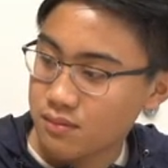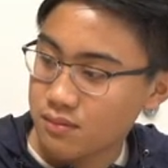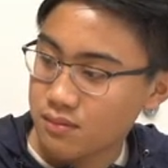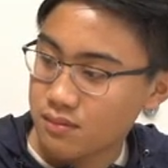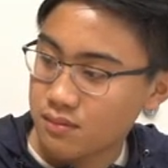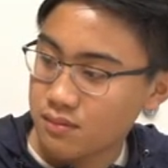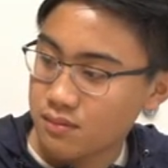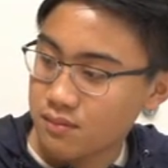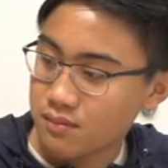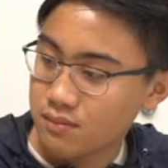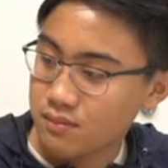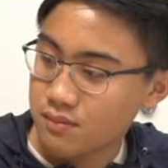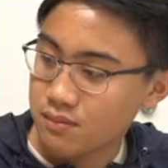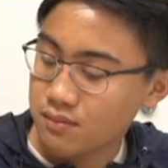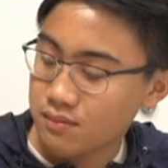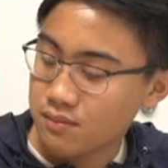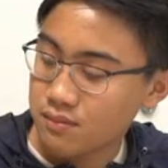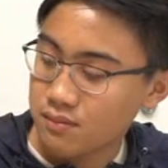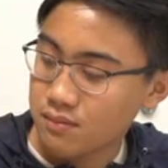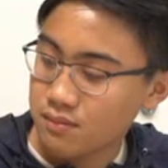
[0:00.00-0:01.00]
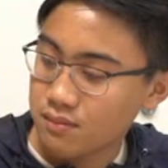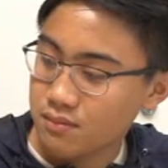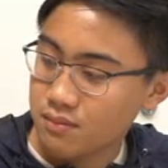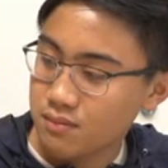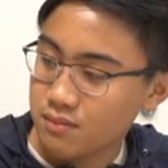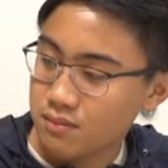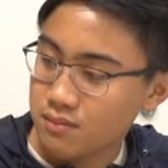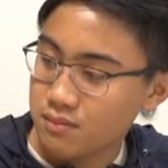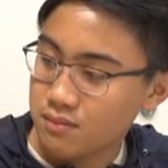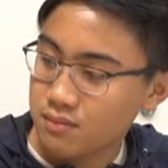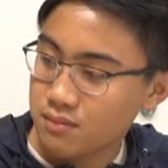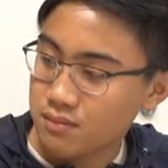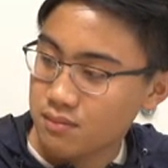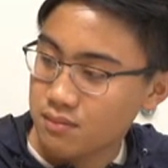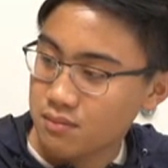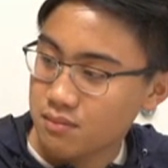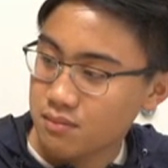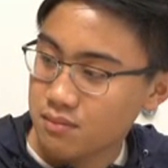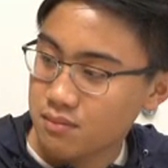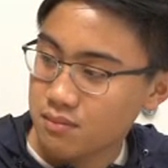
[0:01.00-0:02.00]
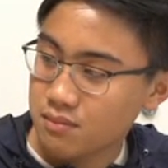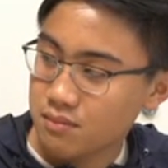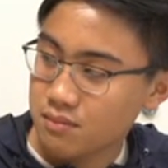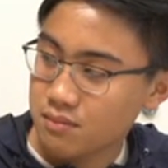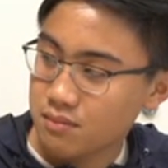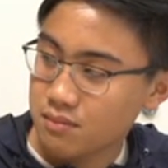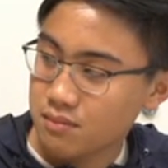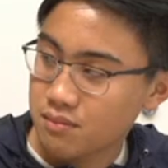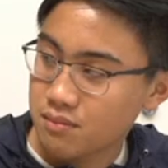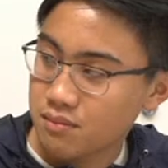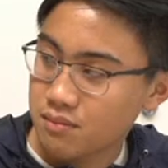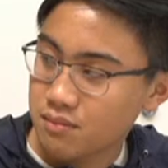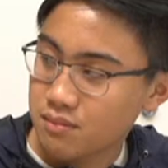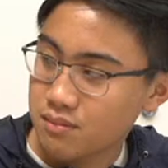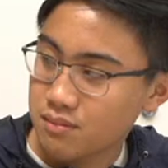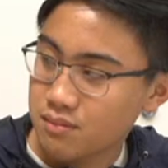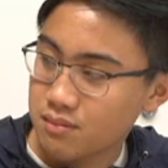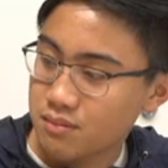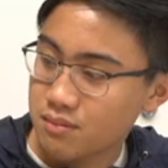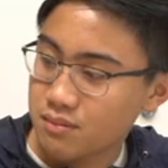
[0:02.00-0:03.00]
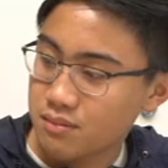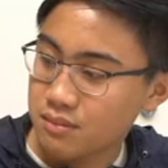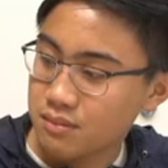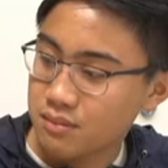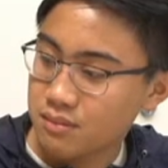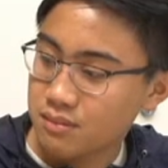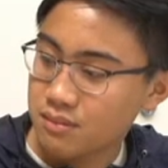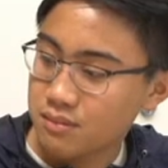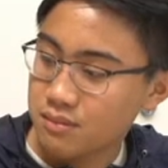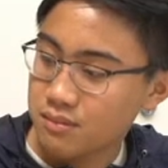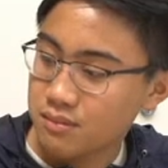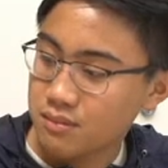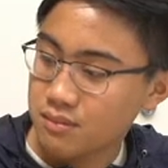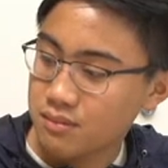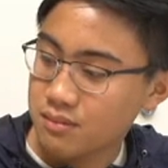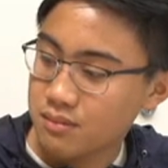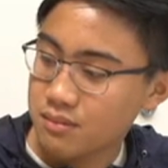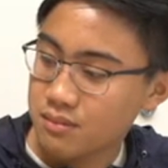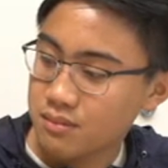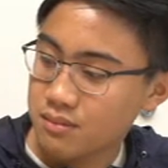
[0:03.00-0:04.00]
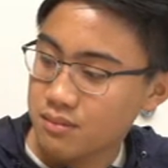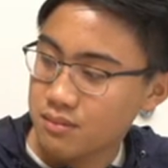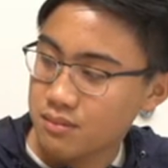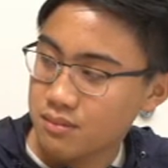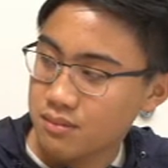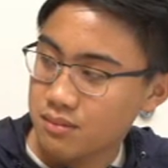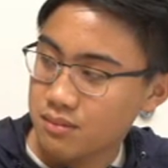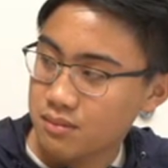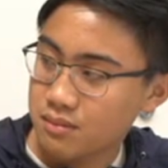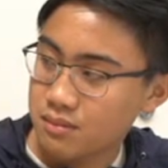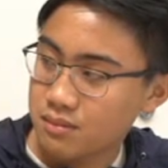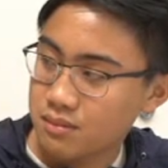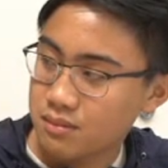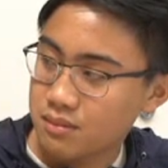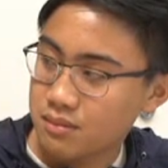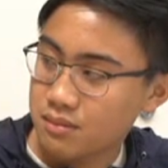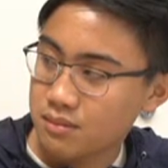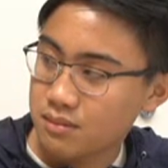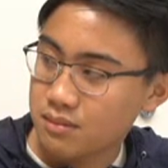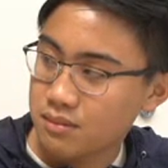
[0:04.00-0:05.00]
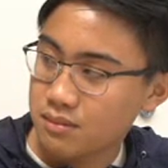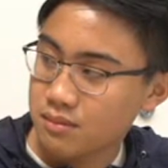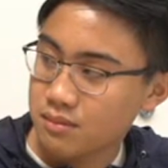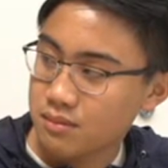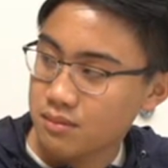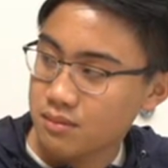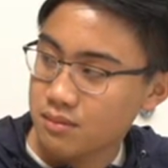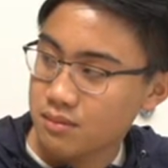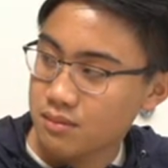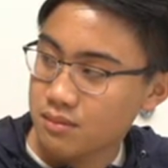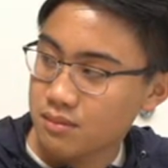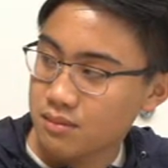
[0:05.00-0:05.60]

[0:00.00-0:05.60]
(not speaking)